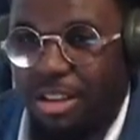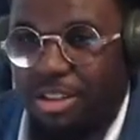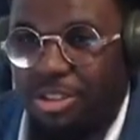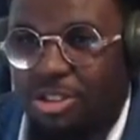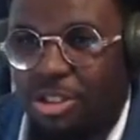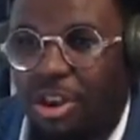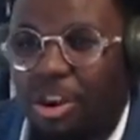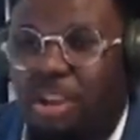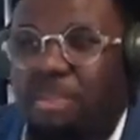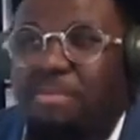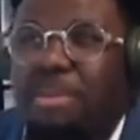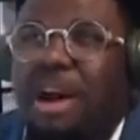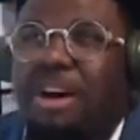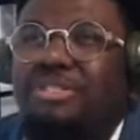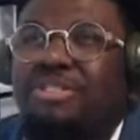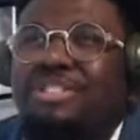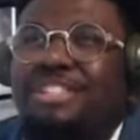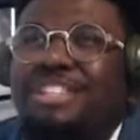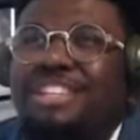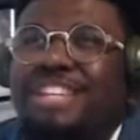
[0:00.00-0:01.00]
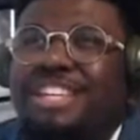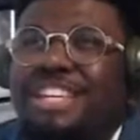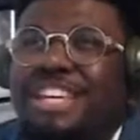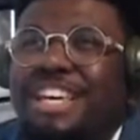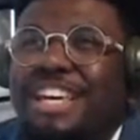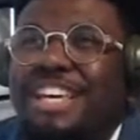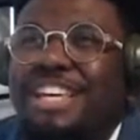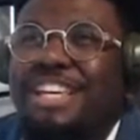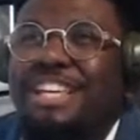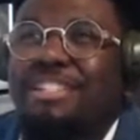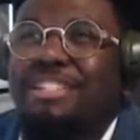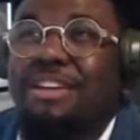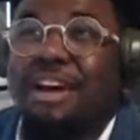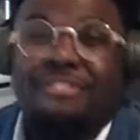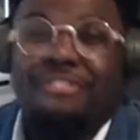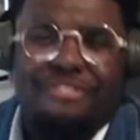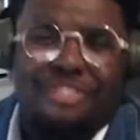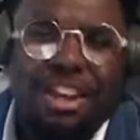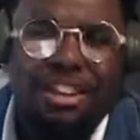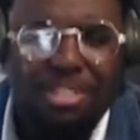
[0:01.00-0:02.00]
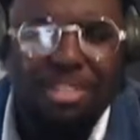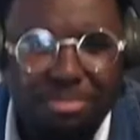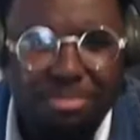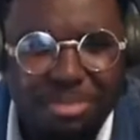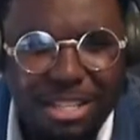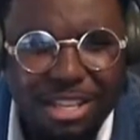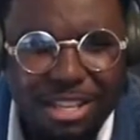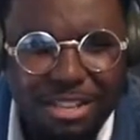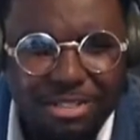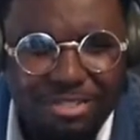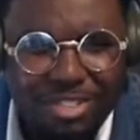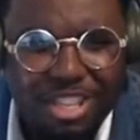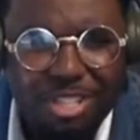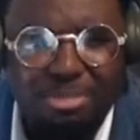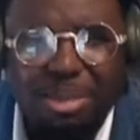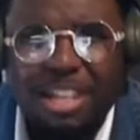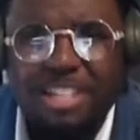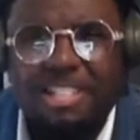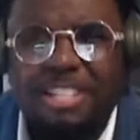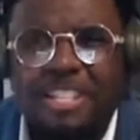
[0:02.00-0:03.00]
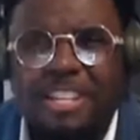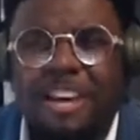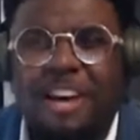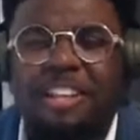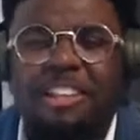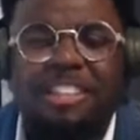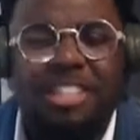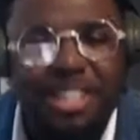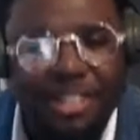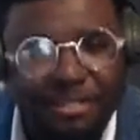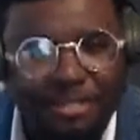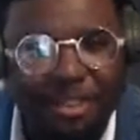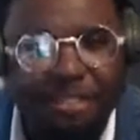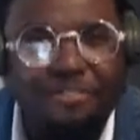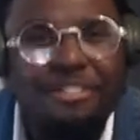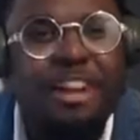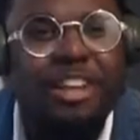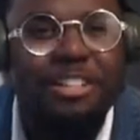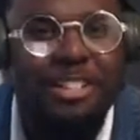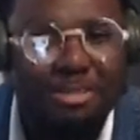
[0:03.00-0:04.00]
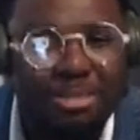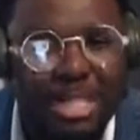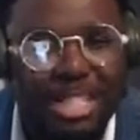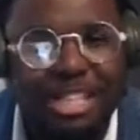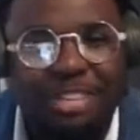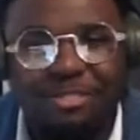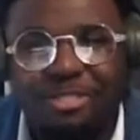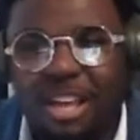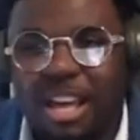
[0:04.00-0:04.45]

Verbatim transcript: Dark Mousy is a phantom thief. He's basically a thief, a phantom thief.